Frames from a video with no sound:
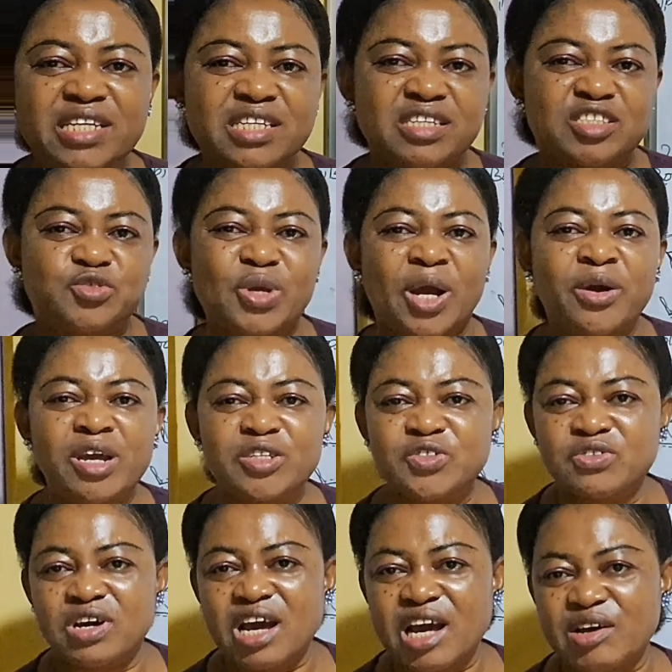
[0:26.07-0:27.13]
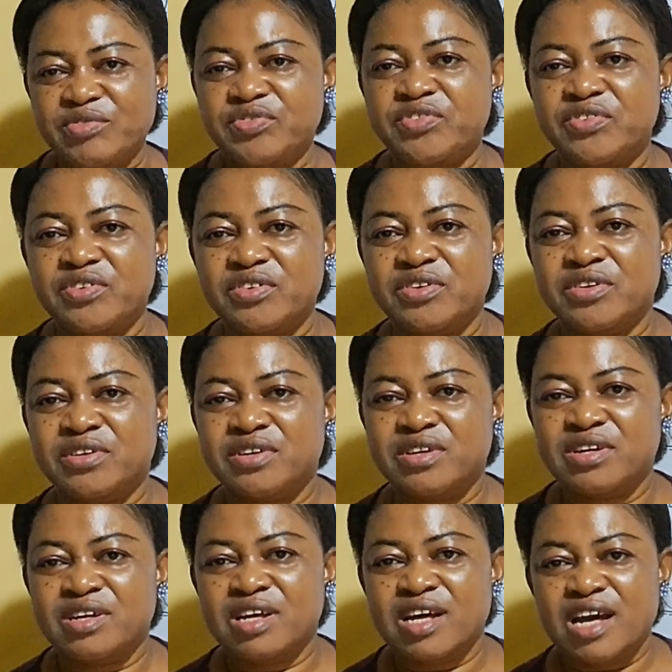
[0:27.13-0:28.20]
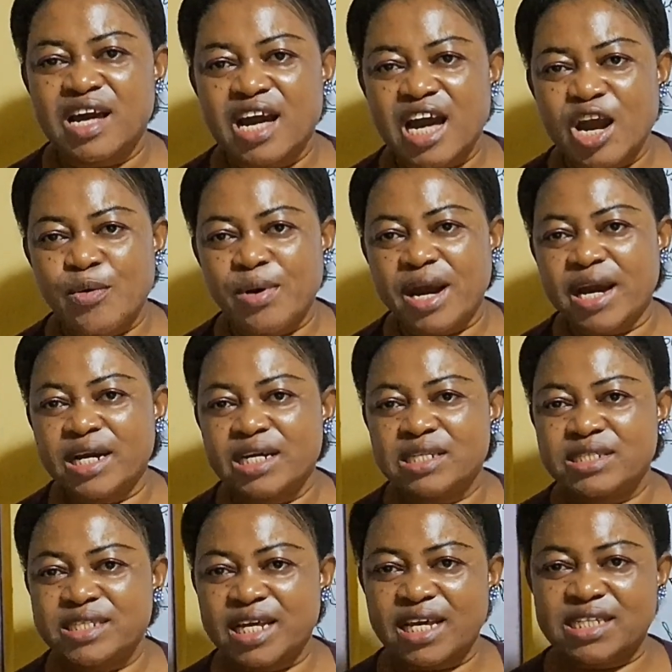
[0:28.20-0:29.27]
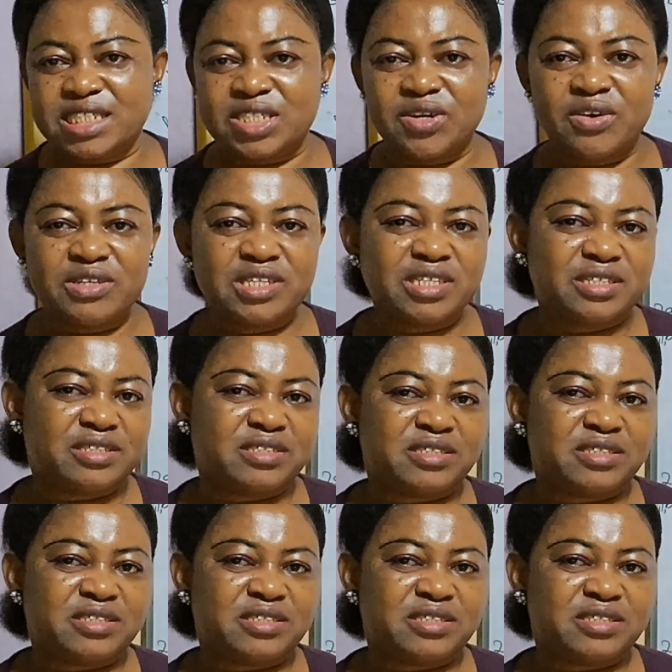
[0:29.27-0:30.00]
this, we are going to have our test on it.